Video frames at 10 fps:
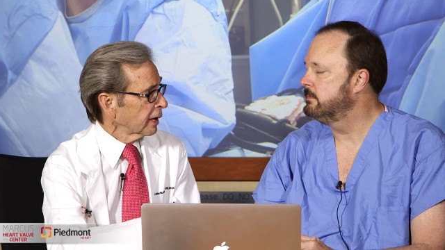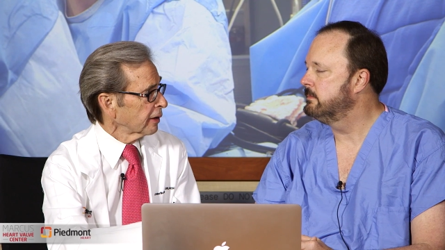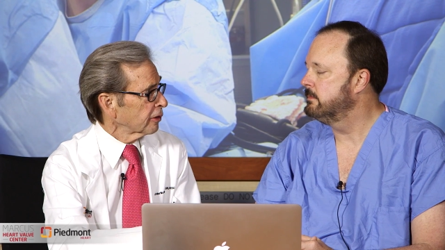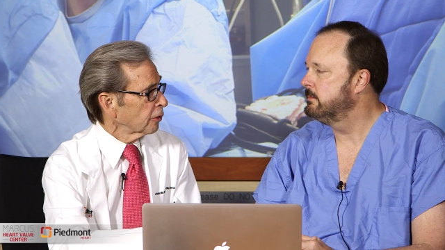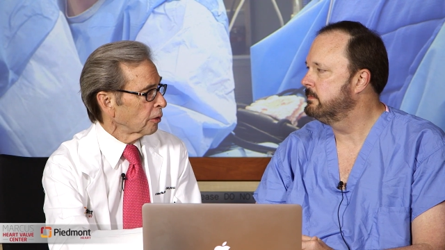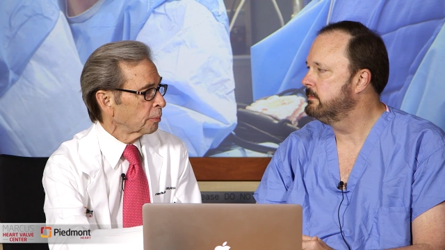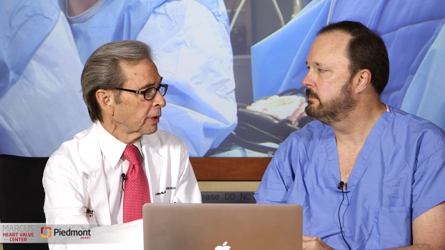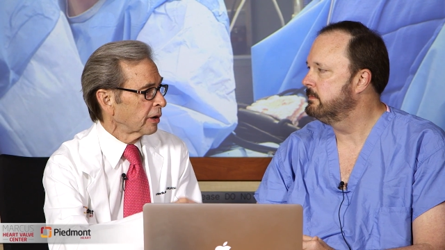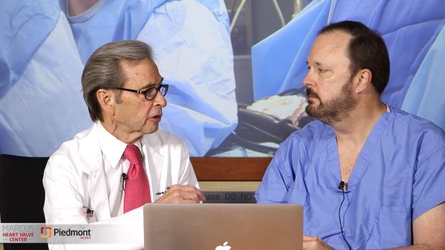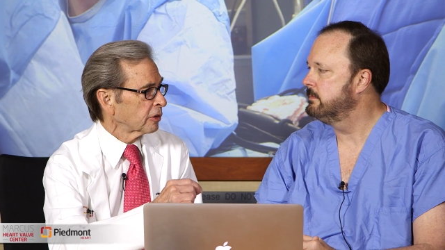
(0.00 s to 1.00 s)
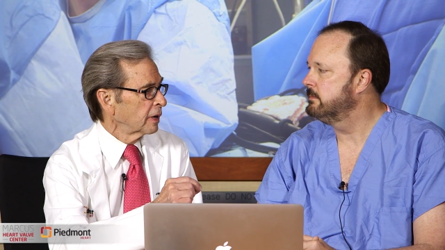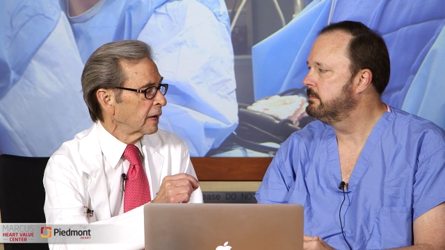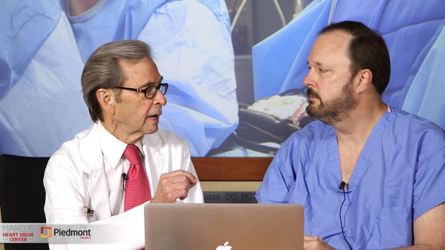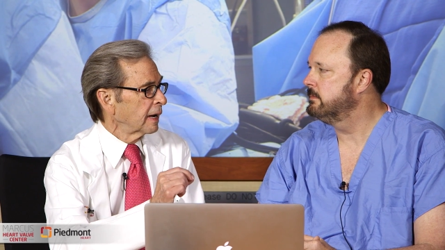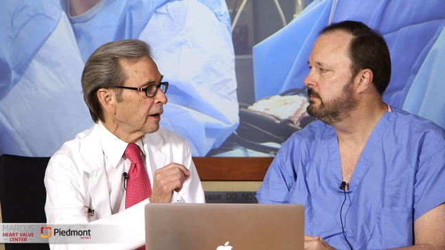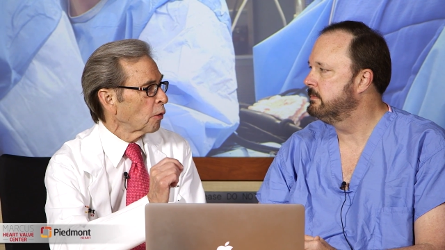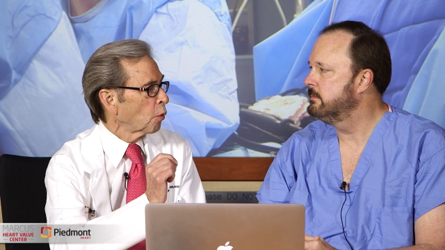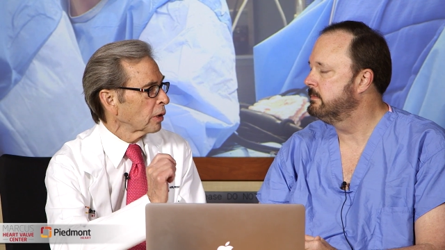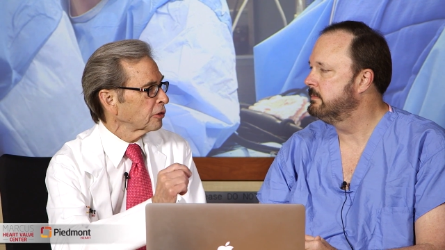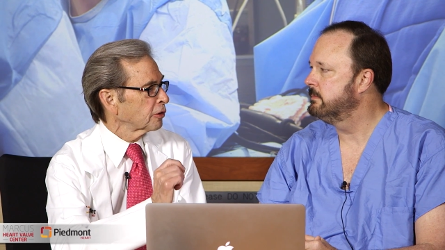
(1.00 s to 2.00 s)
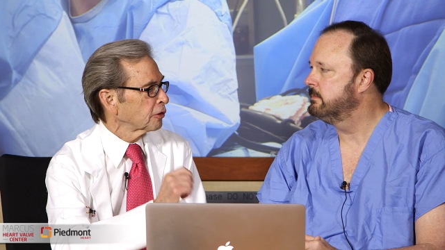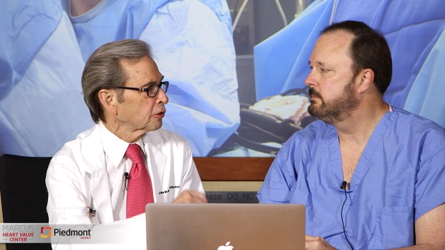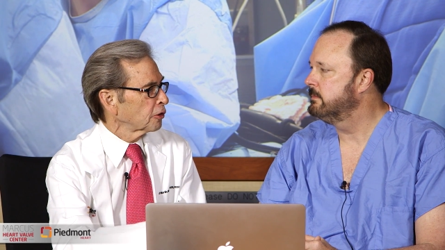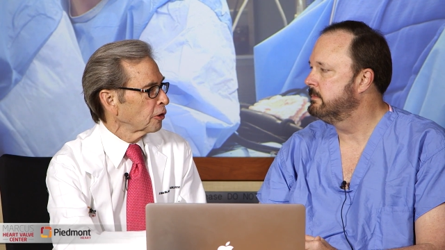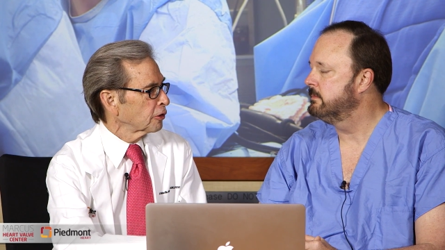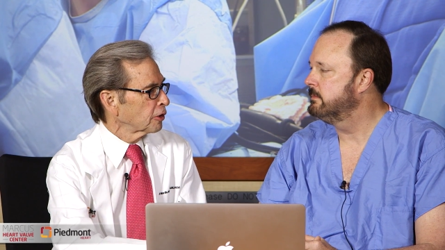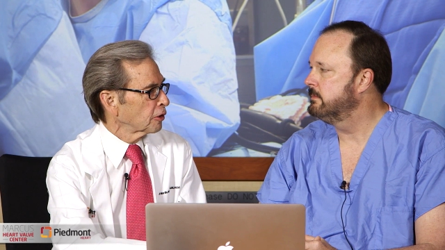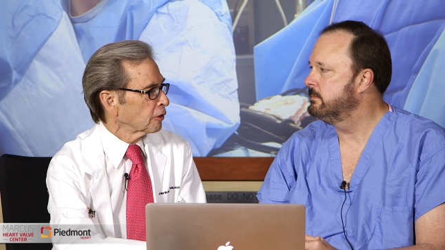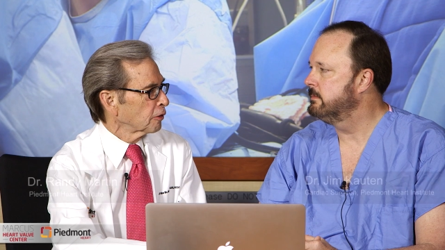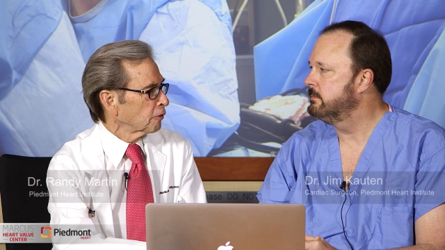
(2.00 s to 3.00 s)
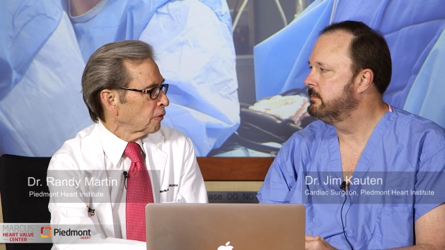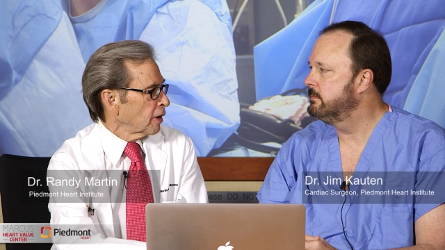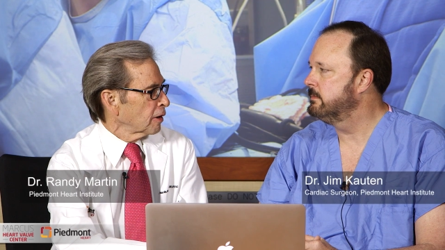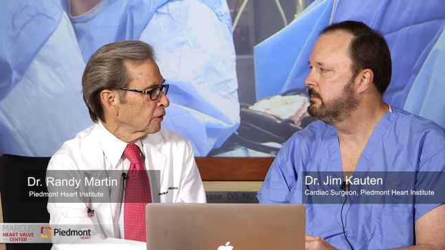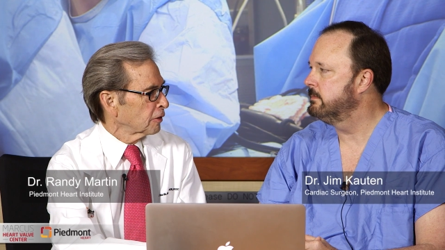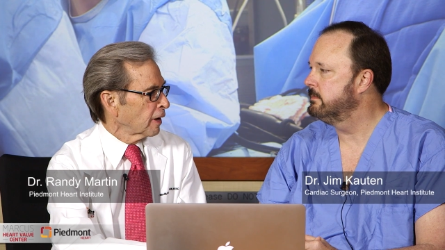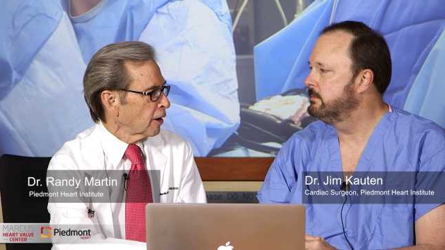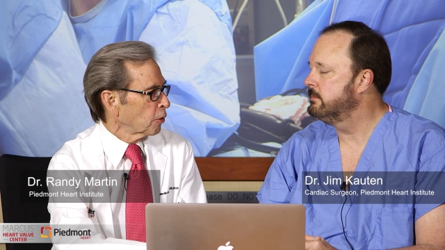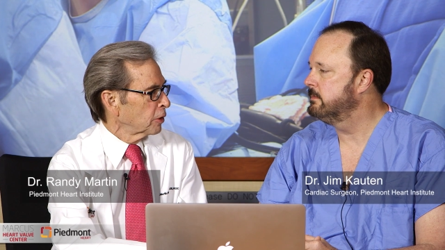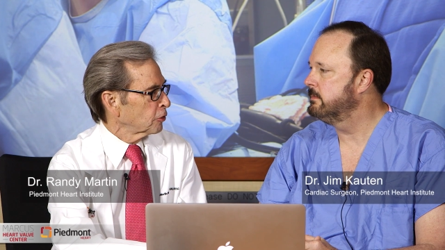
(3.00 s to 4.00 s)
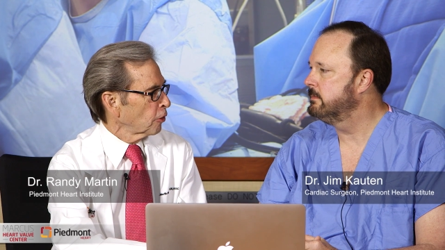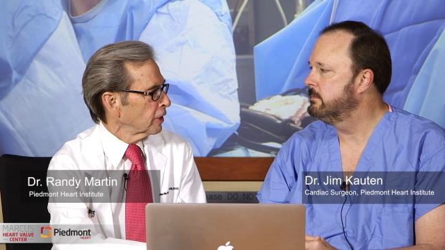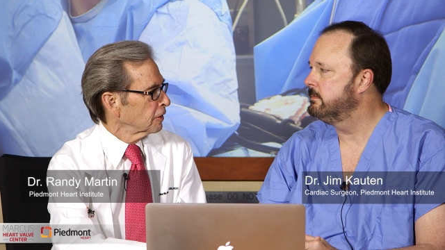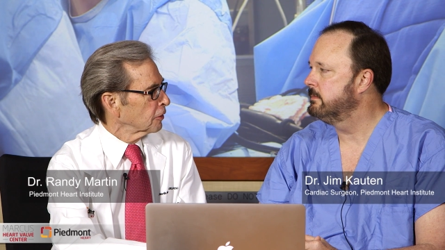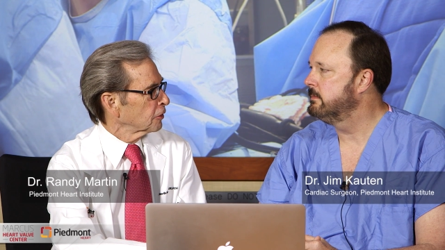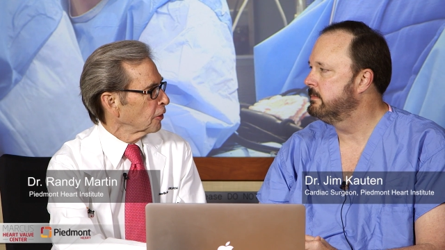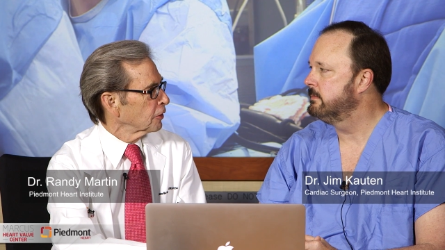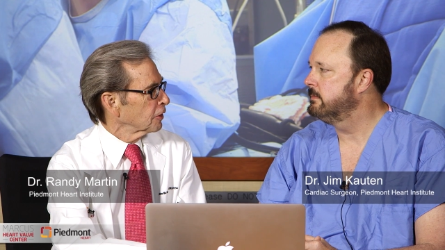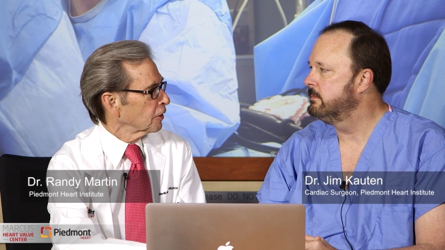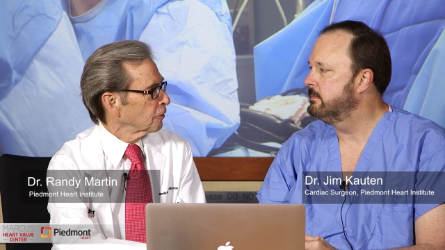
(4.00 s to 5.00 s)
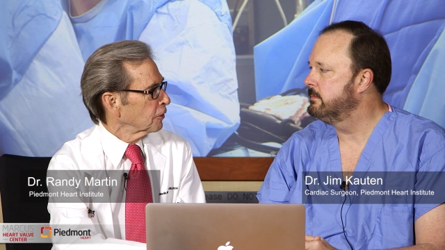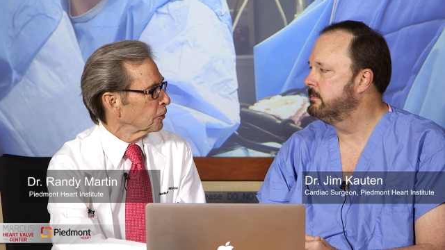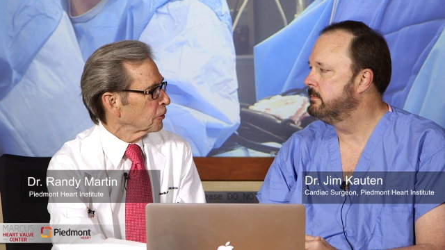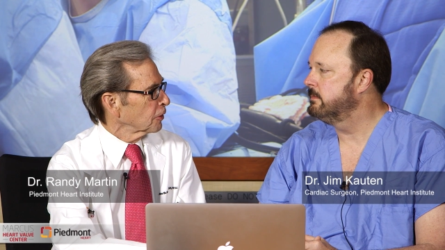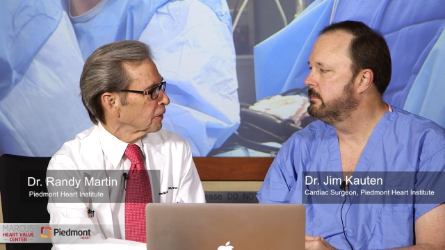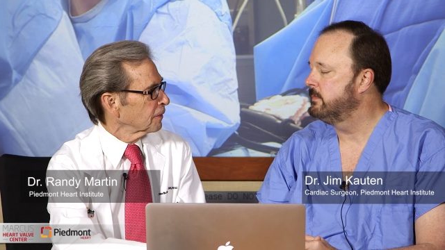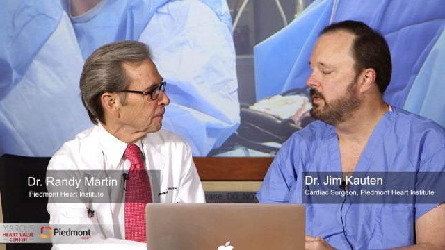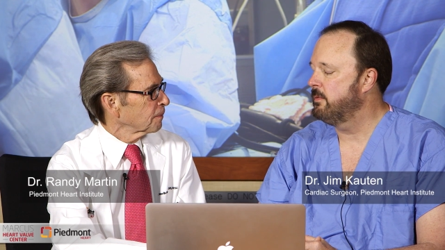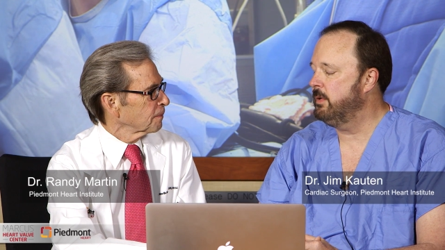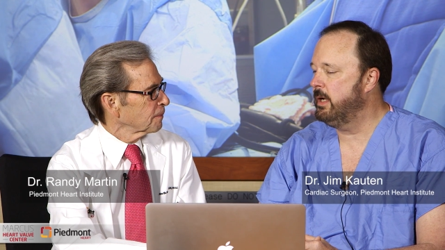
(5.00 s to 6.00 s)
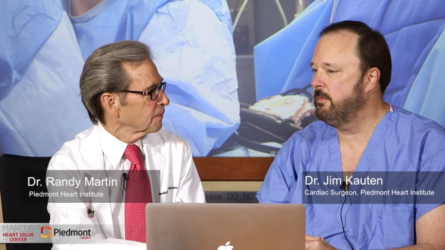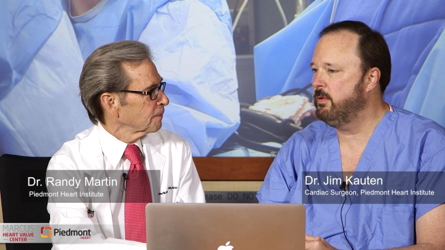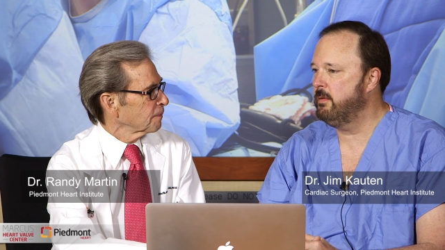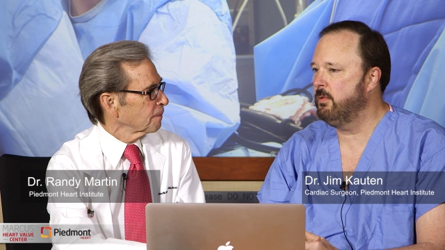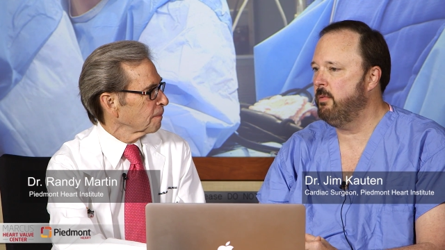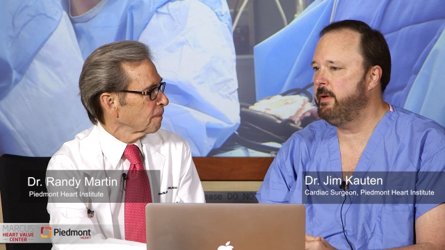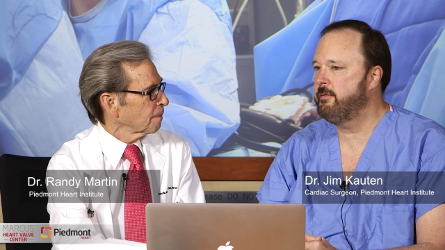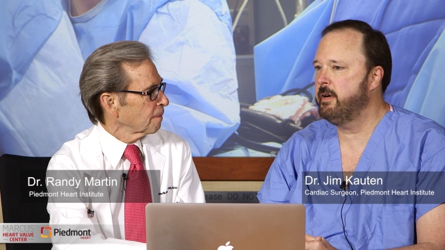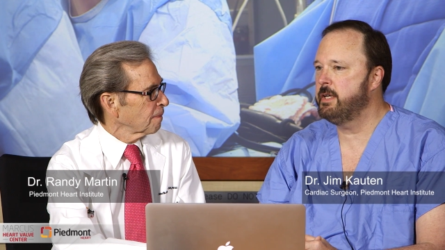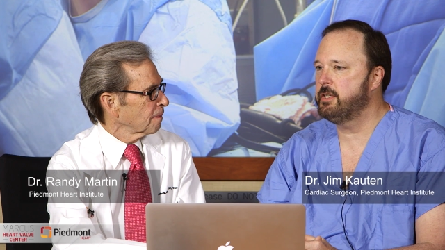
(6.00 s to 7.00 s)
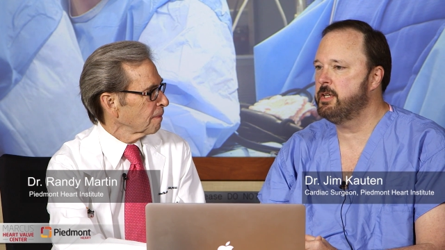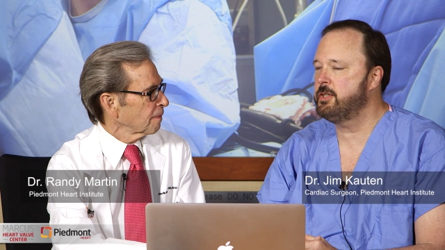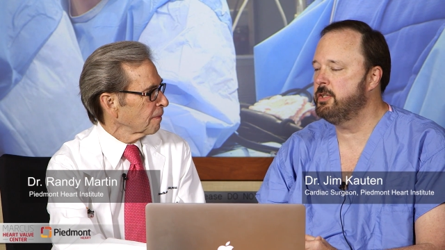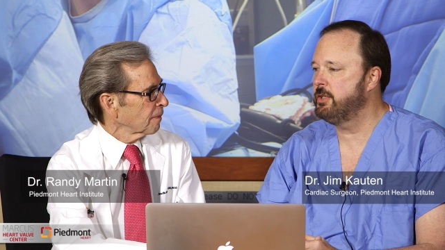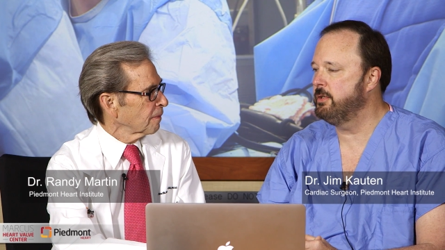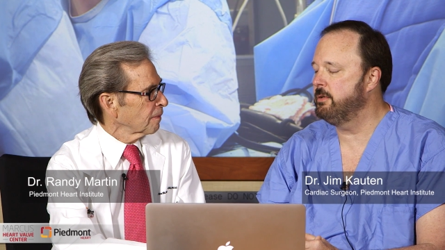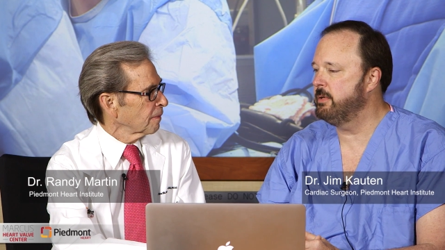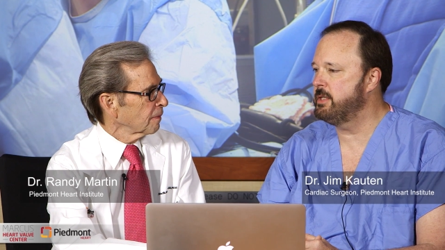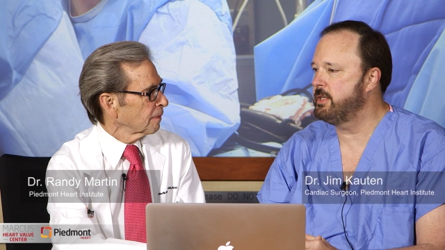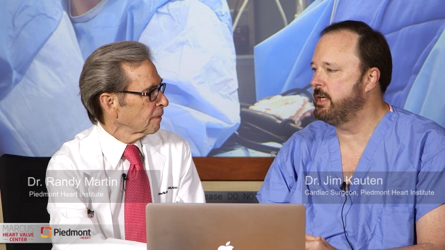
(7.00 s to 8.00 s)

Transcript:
Speaker 1: catheter repairs. What's the surgeon of the, how, does, how do we train the surgeon of the future?
Speaker 2: Well, what, what we've transitioned to is